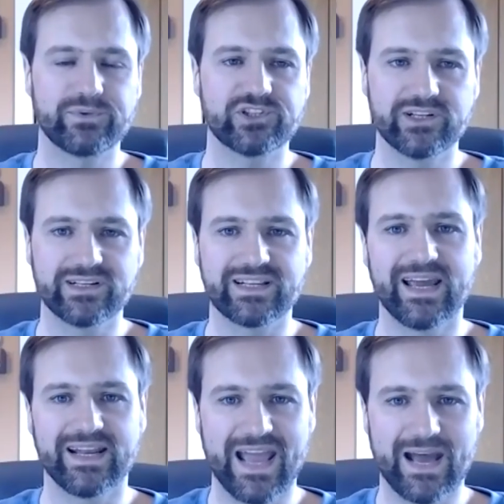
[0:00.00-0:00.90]
sure it
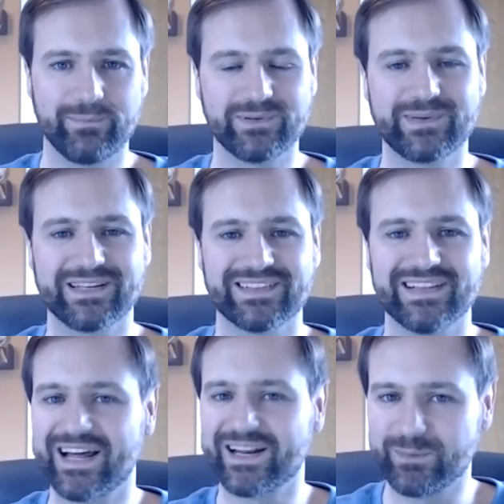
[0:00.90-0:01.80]
can happen because a
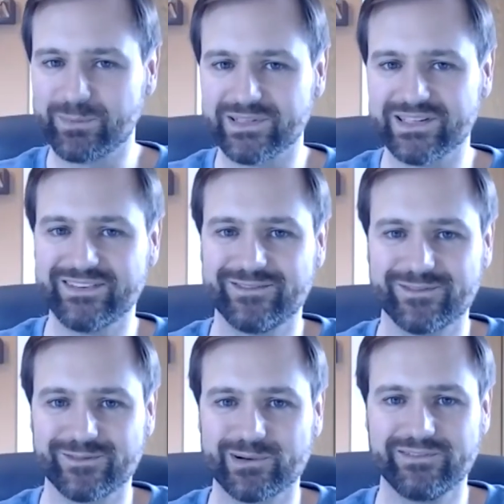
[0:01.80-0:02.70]
lot of people
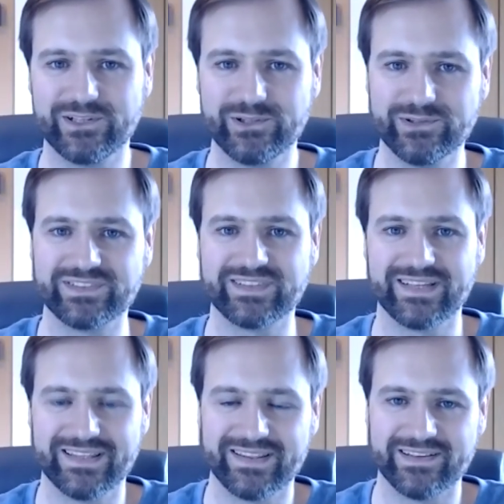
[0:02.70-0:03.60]
leave reviews
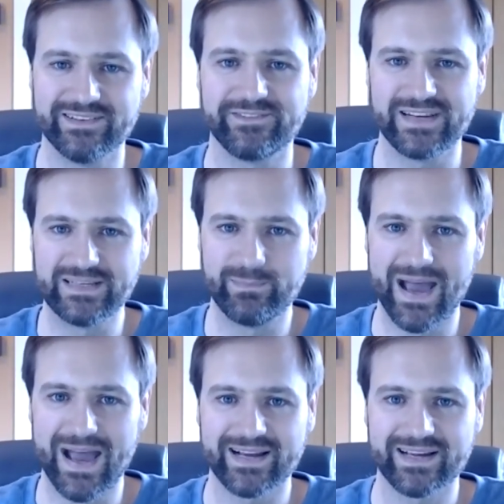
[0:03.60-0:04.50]
in the
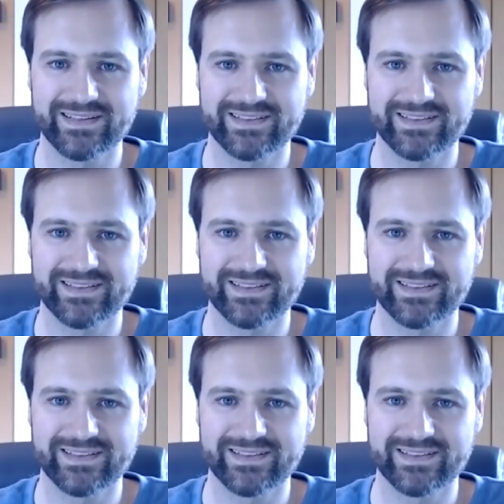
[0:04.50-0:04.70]
feedback.